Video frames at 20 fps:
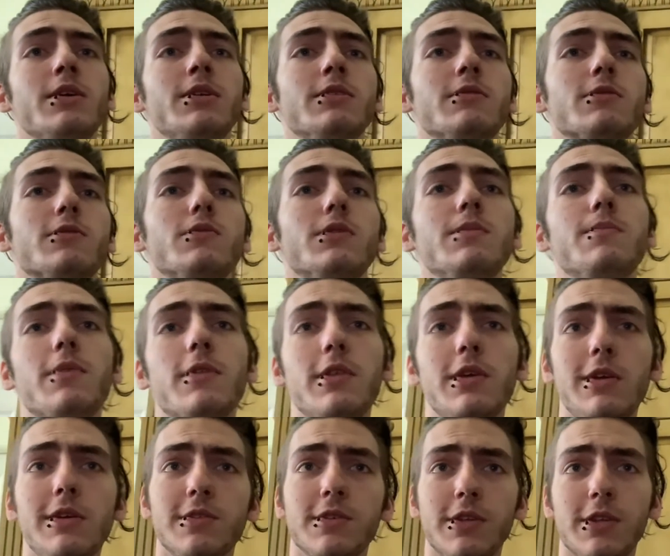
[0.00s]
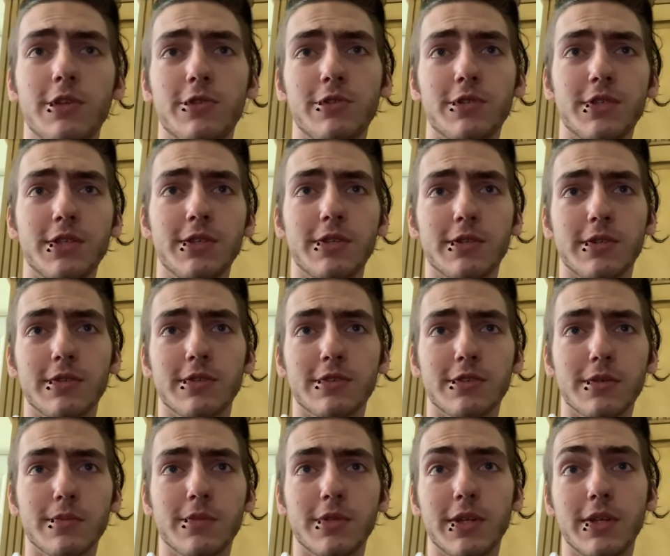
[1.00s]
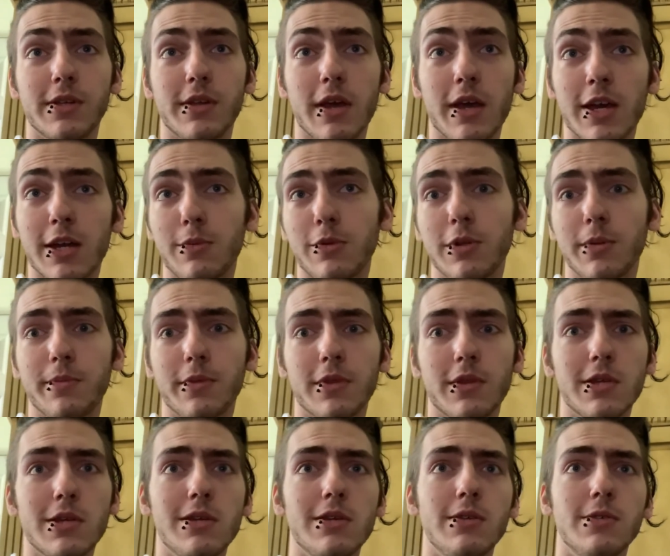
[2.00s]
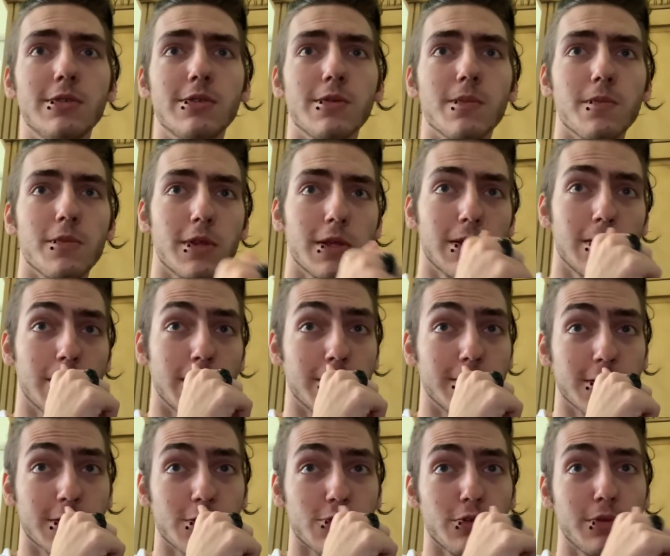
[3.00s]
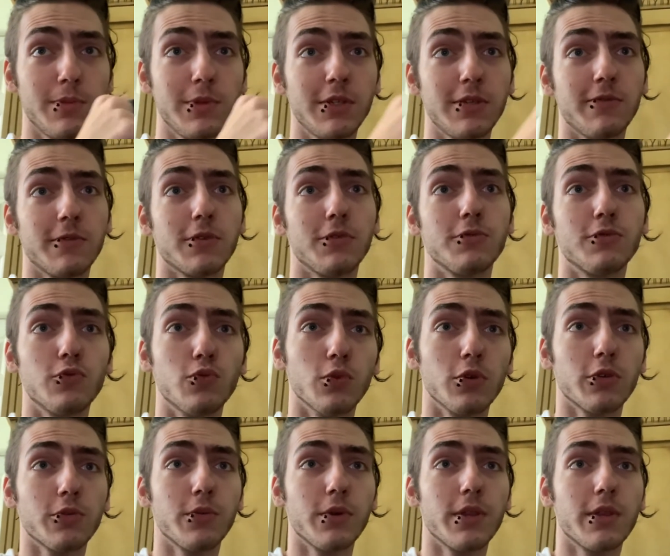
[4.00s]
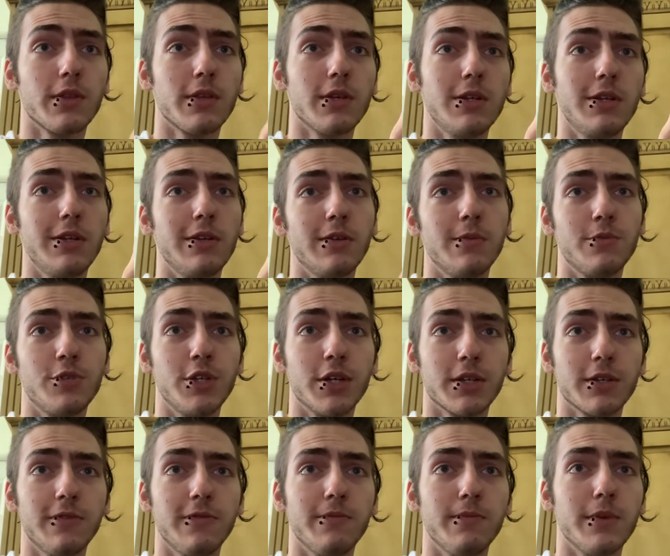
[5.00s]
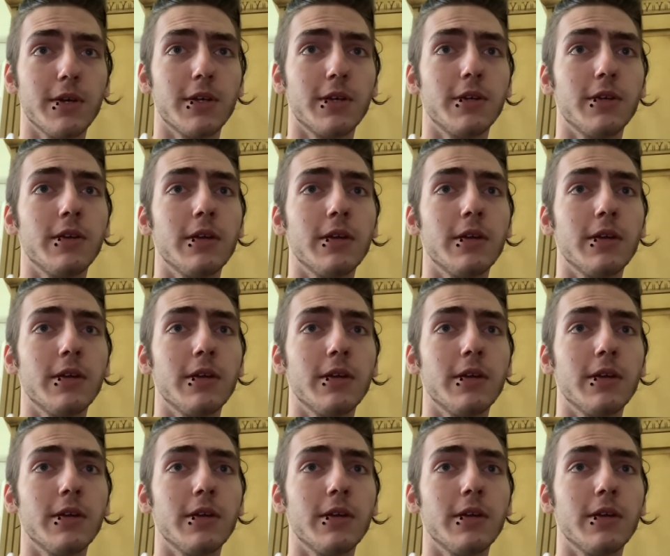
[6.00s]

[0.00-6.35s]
So empathy is an interesting concept, and animal empathy is something that is extremely difficult to work with in an objective manner.